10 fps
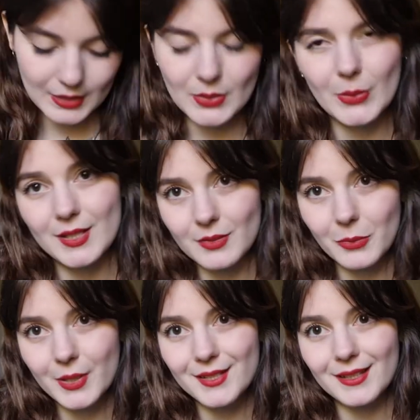So it's
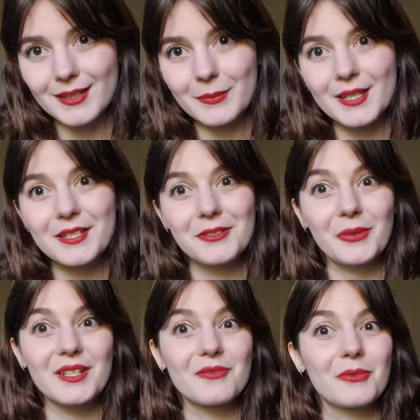always a little bit
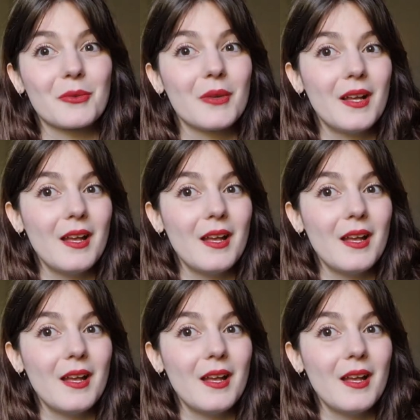stressful,